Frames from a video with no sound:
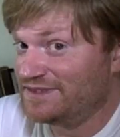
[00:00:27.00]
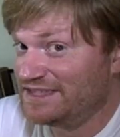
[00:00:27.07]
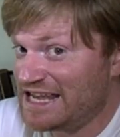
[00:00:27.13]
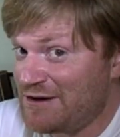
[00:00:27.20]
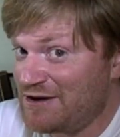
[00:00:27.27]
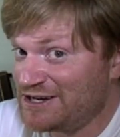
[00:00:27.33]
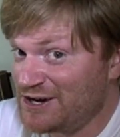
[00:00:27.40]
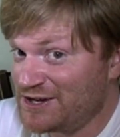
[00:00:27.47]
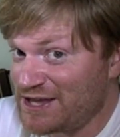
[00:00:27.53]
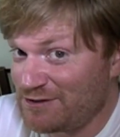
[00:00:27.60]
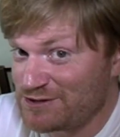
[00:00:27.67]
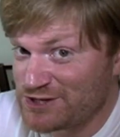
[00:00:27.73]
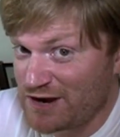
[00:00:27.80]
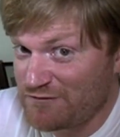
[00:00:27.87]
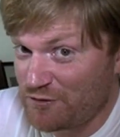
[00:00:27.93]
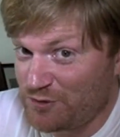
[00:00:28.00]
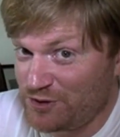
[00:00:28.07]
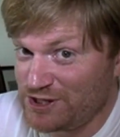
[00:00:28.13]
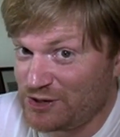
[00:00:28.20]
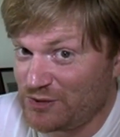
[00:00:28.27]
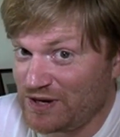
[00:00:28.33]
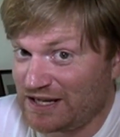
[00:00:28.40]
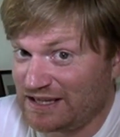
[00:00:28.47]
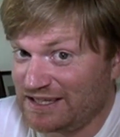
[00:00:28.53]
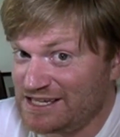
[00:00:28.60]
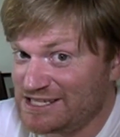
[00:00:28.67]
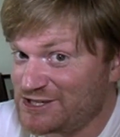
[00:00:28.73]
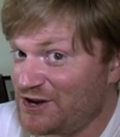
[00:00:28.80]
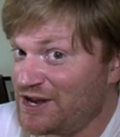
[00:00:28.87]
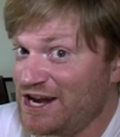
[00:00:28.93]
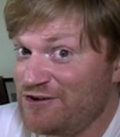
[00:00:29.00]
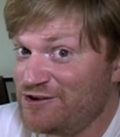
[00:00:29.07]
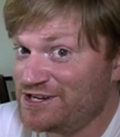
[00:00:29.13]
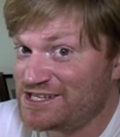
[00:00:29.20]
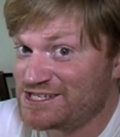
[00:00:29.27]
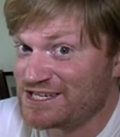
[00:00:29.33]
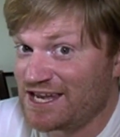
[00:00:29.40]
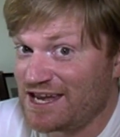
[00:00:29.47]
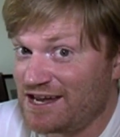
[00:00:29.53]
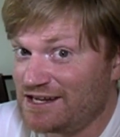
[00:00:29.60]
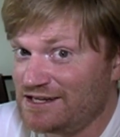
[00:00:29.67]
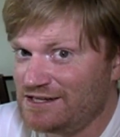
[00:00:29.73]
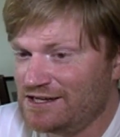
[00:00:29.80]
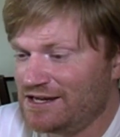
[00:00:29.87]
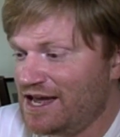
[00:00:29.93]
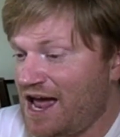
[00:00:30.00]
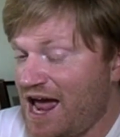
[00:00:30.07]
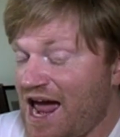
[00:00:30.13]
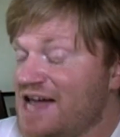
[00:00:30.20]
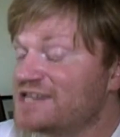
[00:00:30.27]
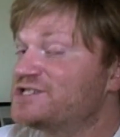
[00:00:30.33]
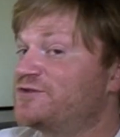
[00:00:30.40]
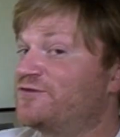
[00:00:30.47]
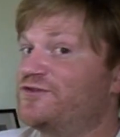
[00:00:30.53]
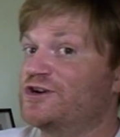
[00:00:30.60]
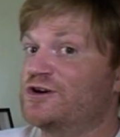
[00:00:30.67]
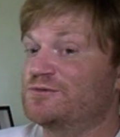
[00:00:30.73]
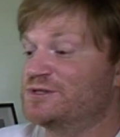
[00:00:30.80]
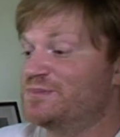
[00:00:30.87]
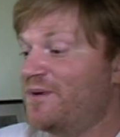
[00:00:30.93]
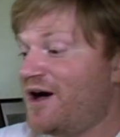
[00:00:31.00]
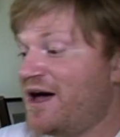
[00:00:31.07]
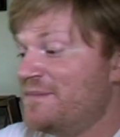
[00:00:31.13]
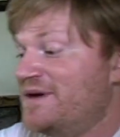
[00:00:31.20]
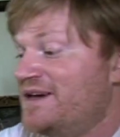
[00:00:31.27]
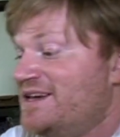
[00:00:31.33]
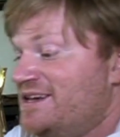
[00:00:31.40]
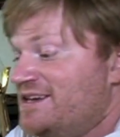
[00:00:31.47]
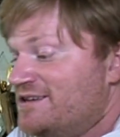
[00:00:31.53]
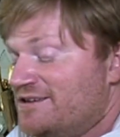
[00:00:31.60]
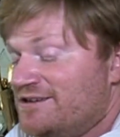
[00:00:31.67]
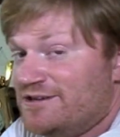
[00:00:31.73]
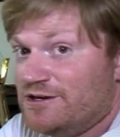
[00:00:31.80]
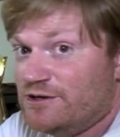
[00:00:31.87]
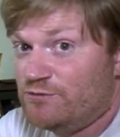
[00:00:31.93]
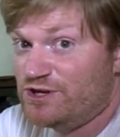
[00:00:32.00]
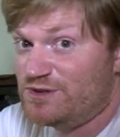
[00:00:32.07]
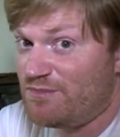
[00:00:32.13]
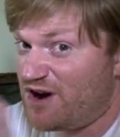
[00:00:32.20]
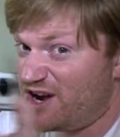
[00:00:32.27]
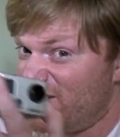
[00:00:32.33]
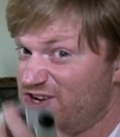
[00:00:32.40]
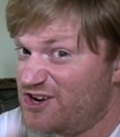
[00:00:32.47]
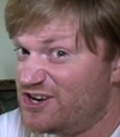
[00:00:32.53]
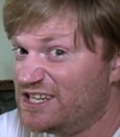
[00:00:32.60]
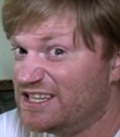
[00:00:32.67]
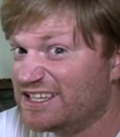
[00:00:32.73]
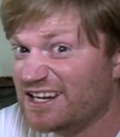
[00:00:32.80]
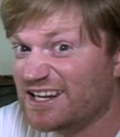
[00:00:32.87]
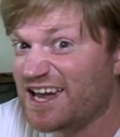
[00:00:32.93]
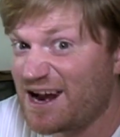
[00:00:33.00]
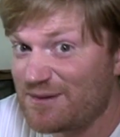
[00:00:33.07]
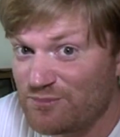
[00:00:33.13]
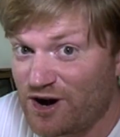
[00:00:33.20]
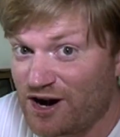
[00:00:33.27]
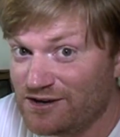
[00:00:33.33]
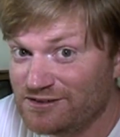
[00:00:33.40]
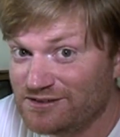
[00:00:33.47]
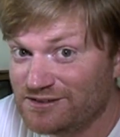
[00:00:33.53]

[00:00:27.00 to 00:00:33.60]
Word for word: Now I know that was over pretty quickly, so here it is again as filmed by me with my nerdy little camera.